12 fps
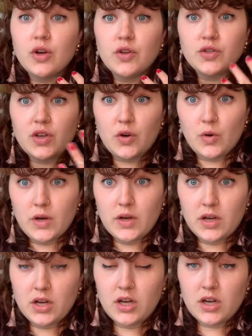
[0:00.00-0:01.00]
So,
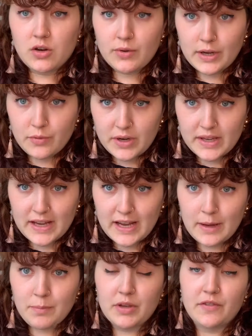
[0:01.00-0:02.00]
a quick
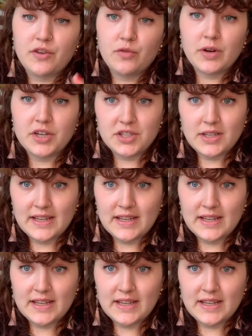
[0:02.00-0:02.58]
recap. If you watched the